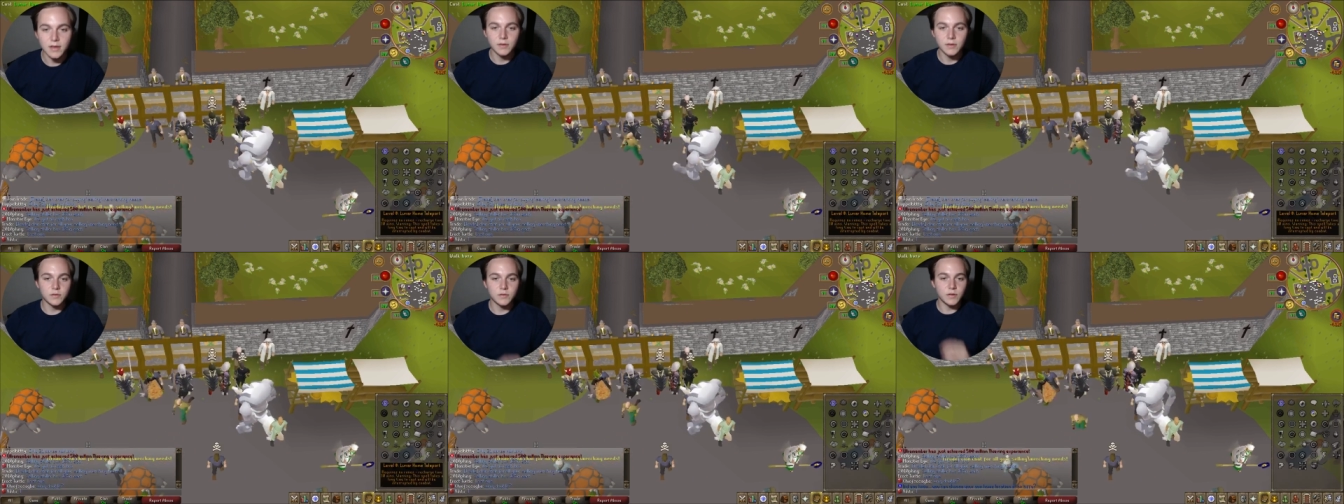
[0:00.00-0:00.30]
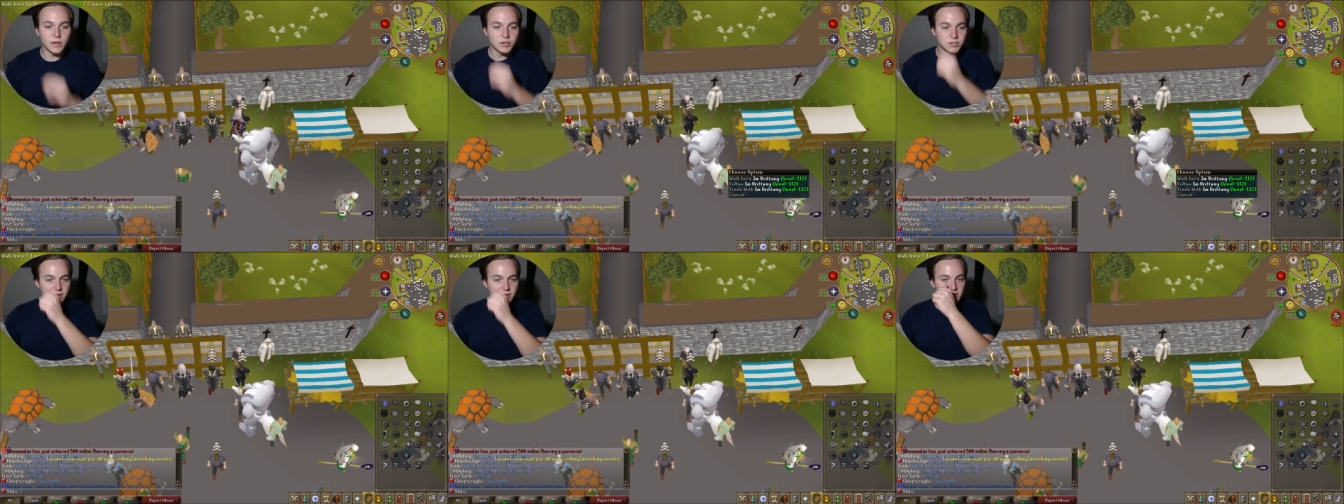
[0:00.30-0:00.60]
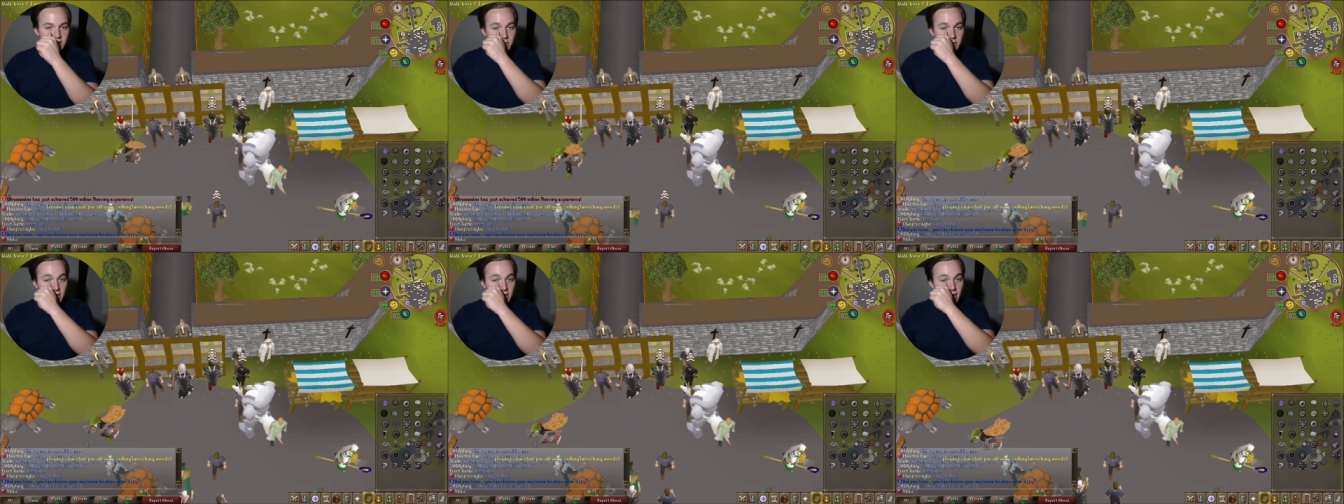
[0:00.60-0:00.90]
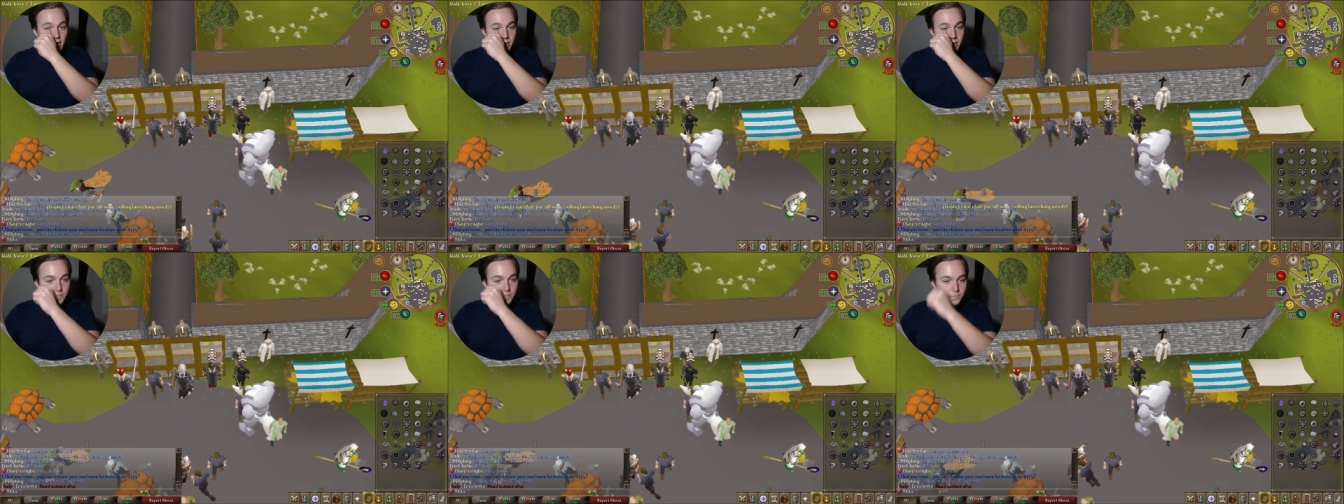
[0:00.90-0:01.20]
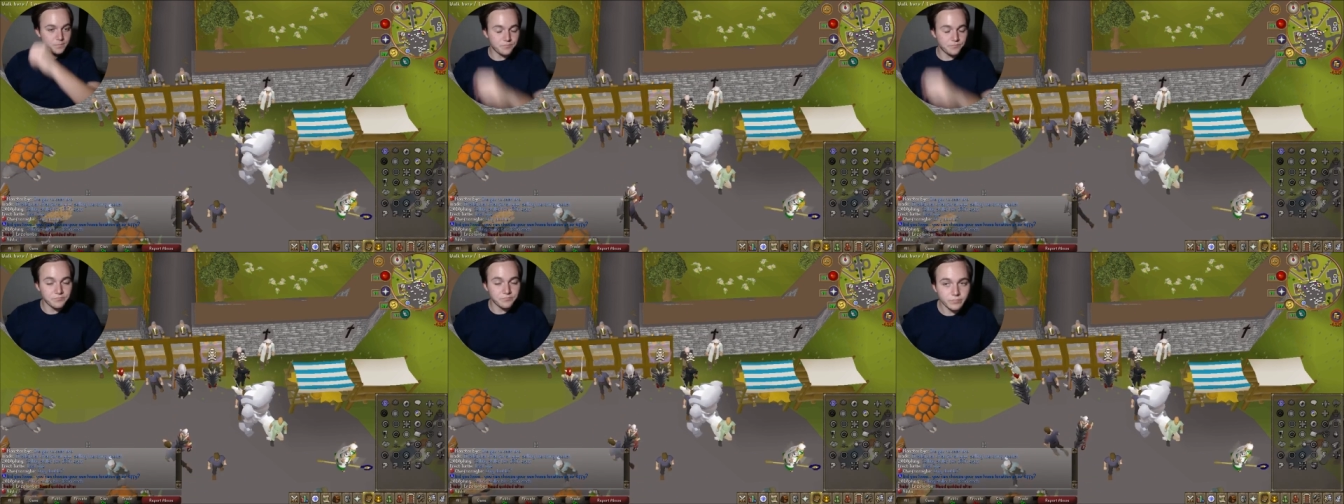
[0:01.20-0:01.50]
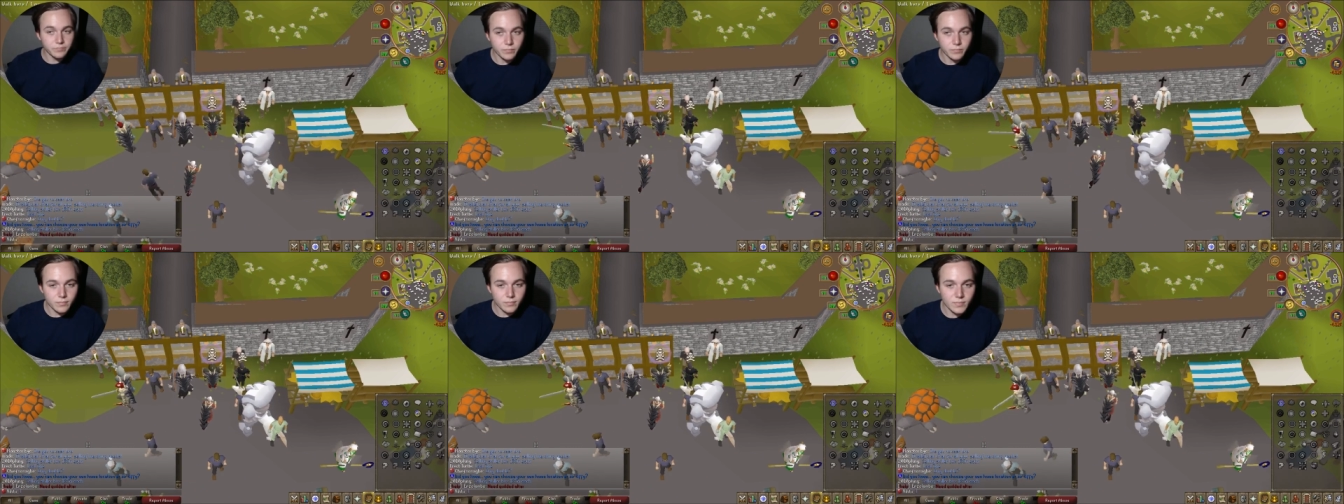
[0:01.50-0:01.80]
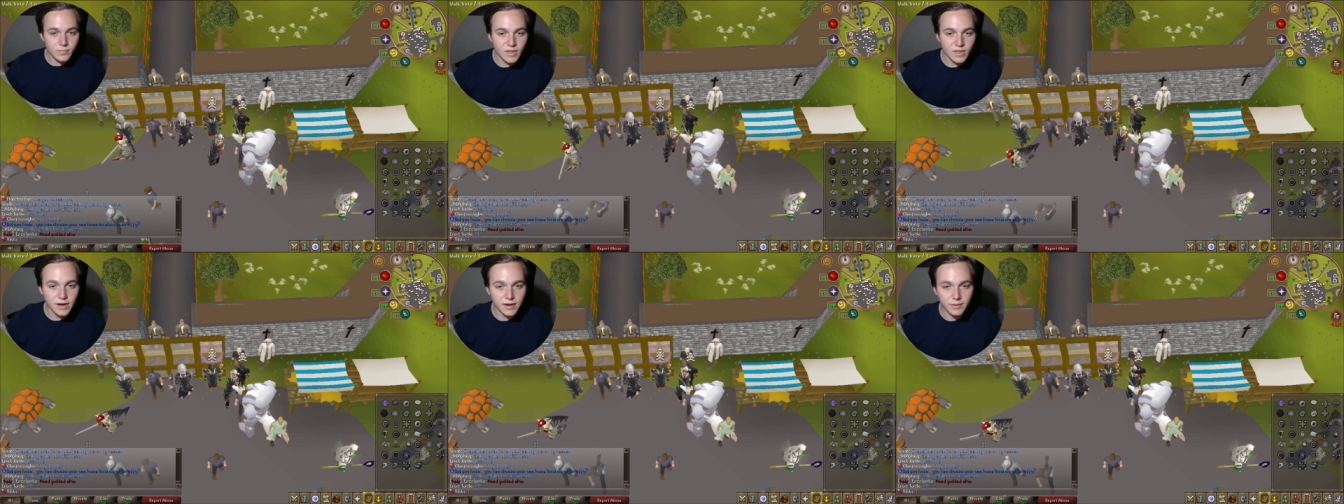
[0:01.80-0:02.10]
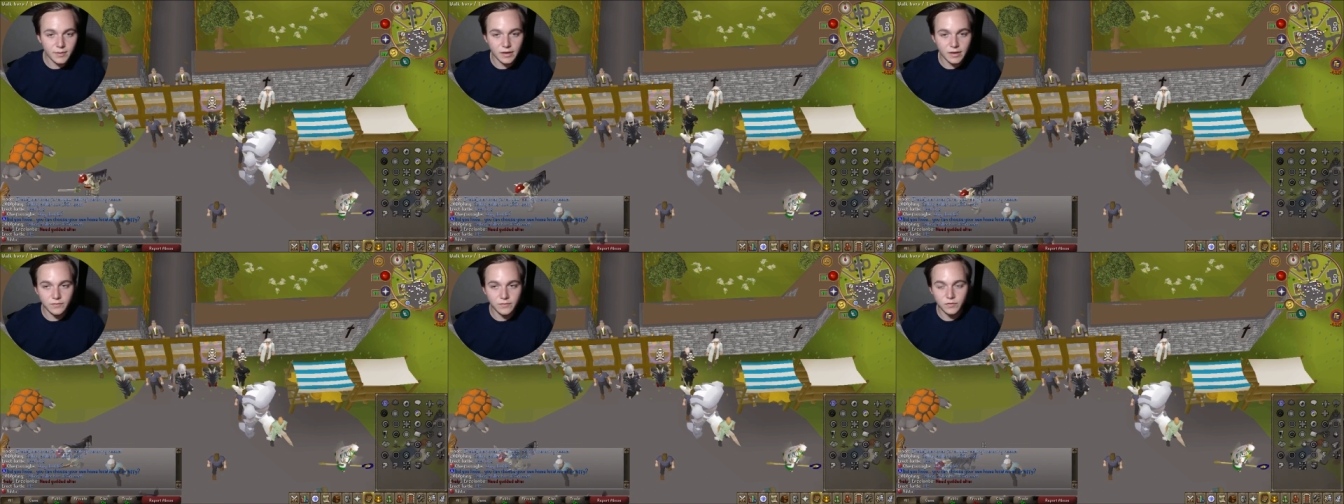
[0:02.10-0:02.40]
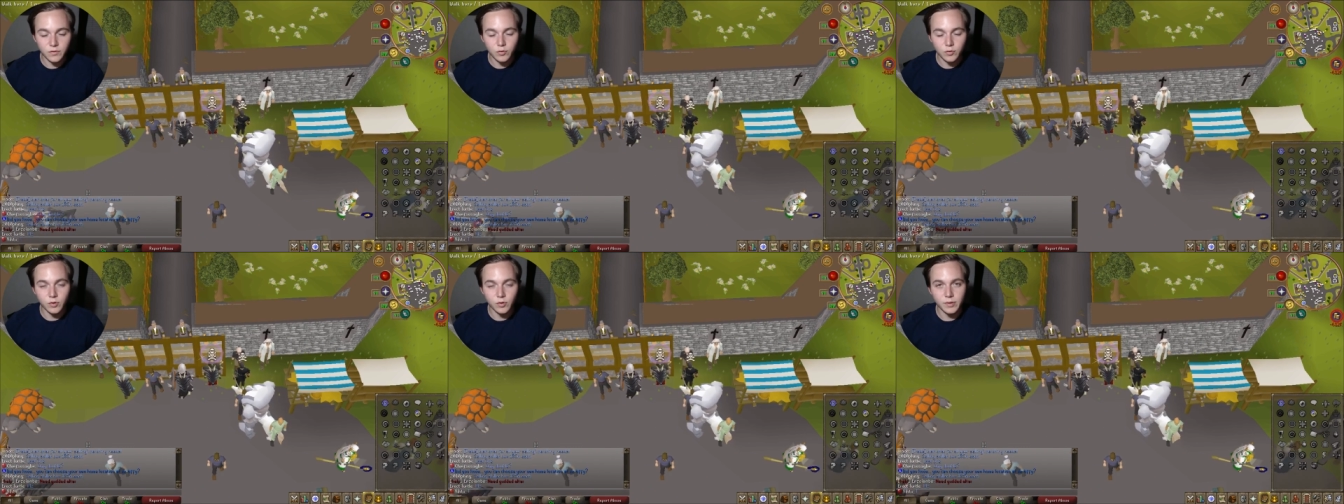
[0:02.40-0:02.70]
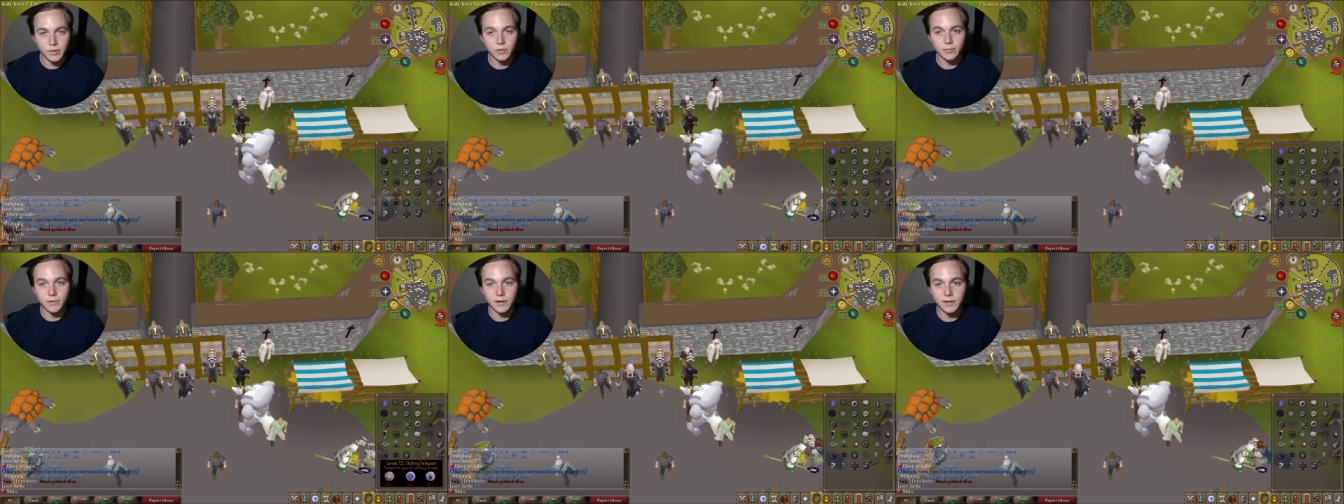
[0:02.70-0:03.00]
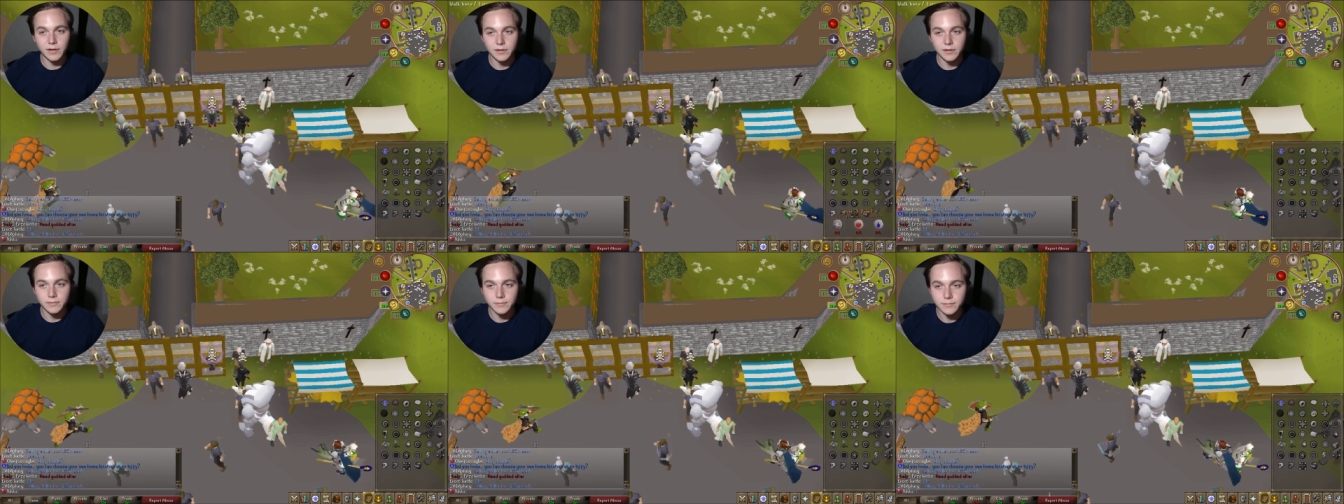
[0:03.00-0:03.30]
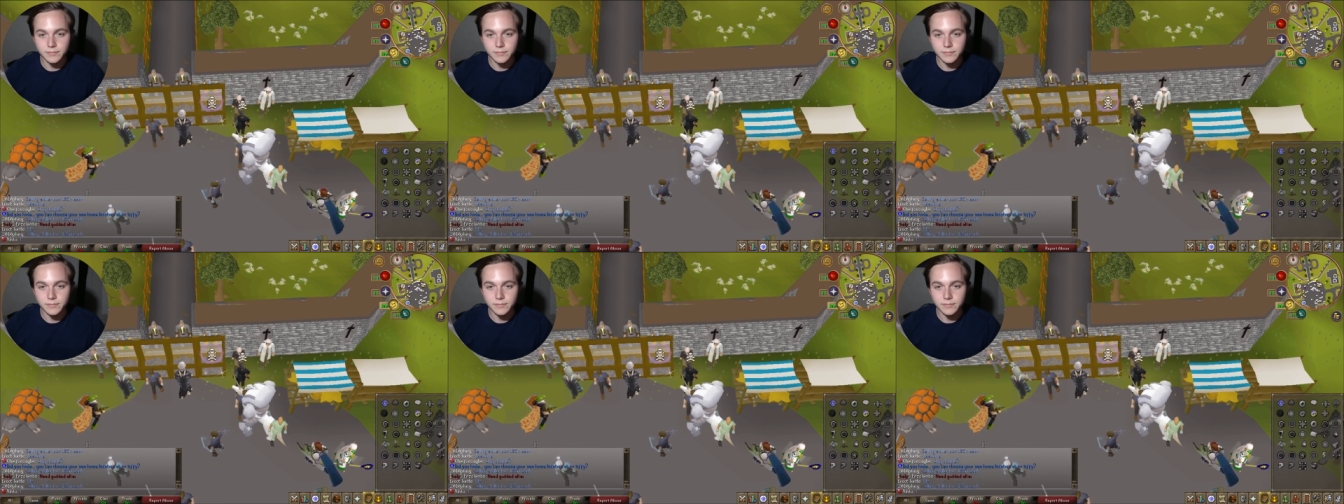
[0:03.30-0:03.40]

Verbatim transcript: So let's just skip ahead, and my inventory will be all ready.